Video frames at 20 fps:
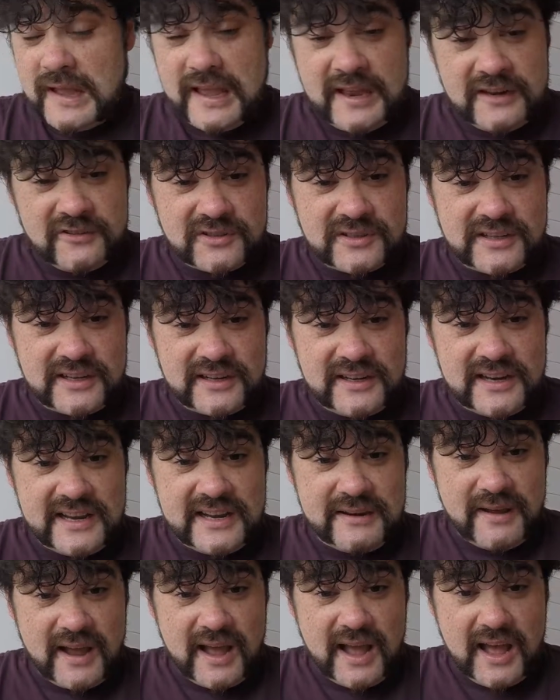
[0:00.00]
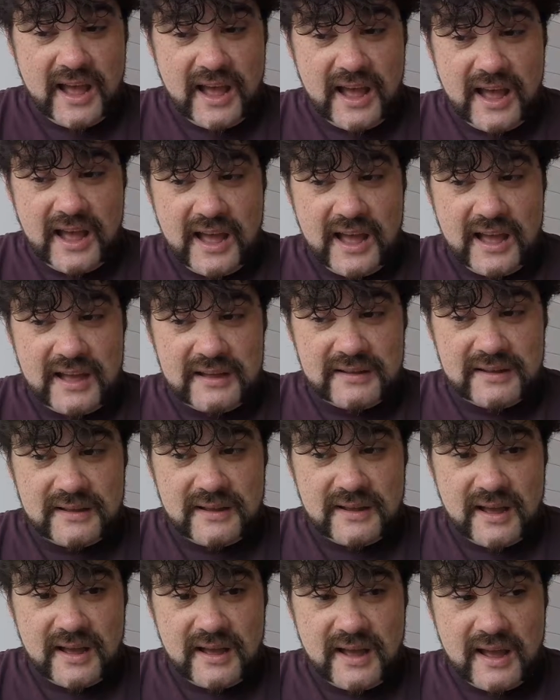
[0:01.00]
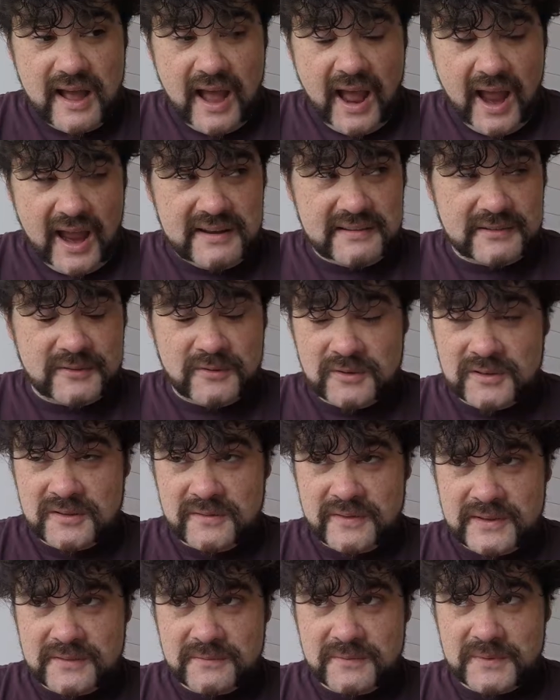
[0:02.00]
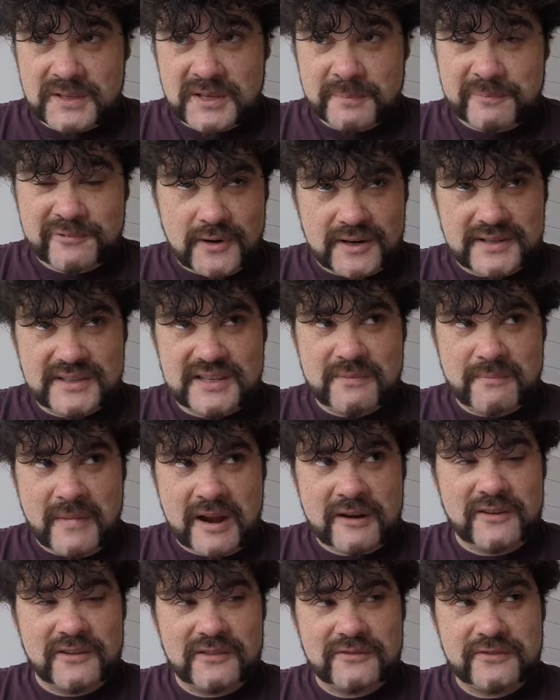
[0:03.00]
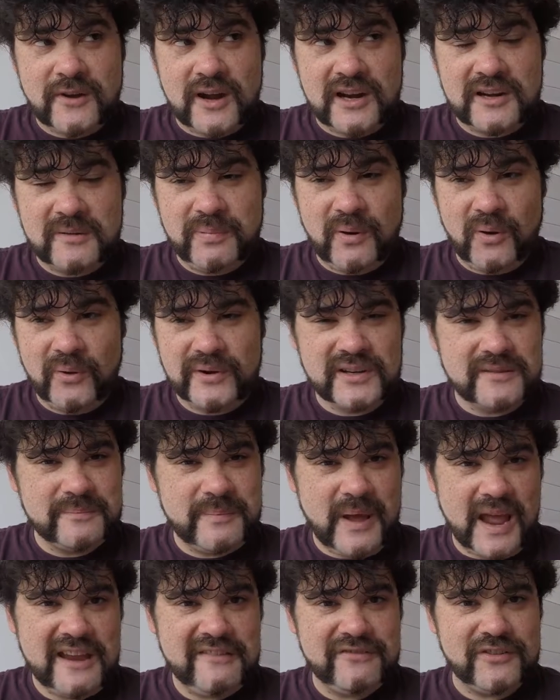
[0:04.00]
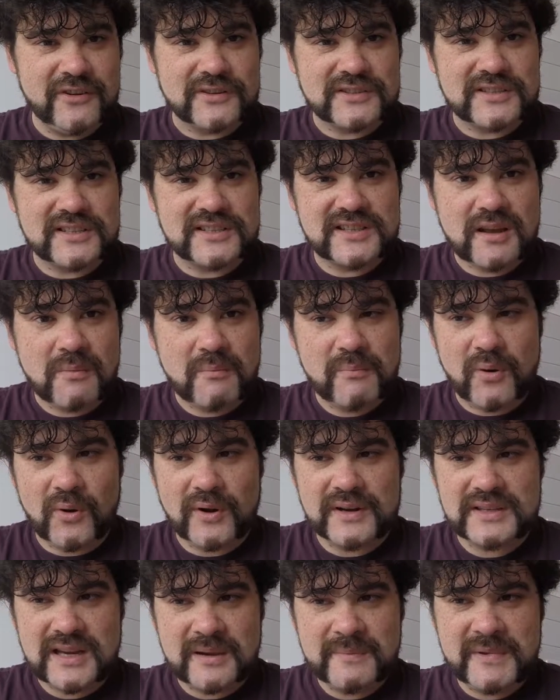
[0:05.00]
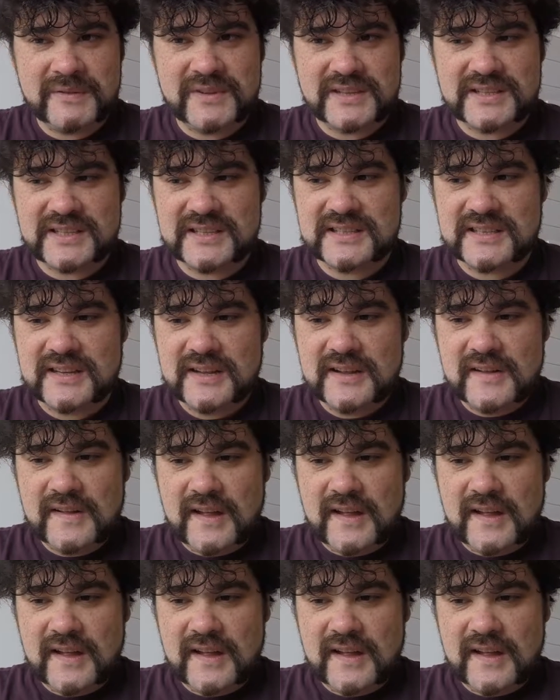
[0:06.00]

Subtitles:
Interestingly, a surprising amount of kind of poignant pathos at some points. I mean, this is